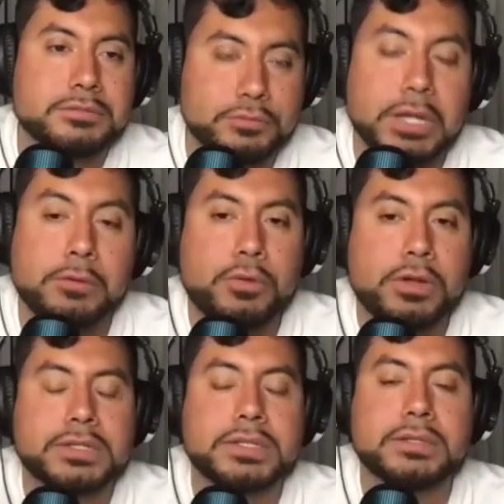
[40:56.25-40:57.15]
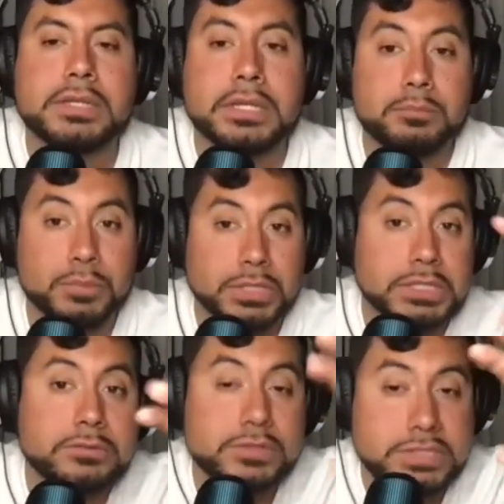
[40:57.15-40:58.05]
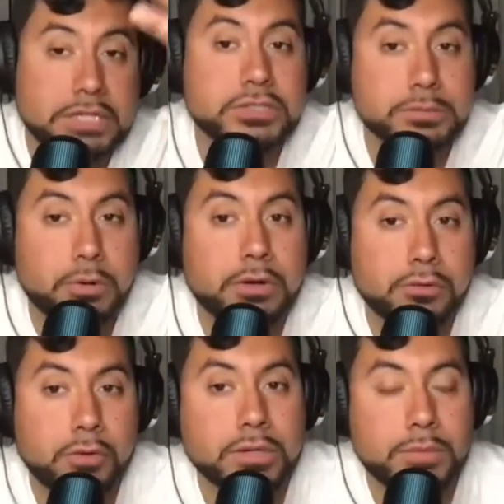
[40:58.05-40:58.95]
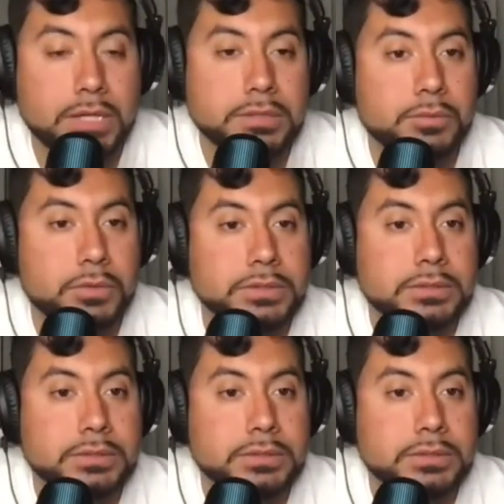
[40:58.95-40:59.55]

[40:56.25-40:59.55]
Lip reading: yeah, probably there. Belize was actually part of Guatemala, brother.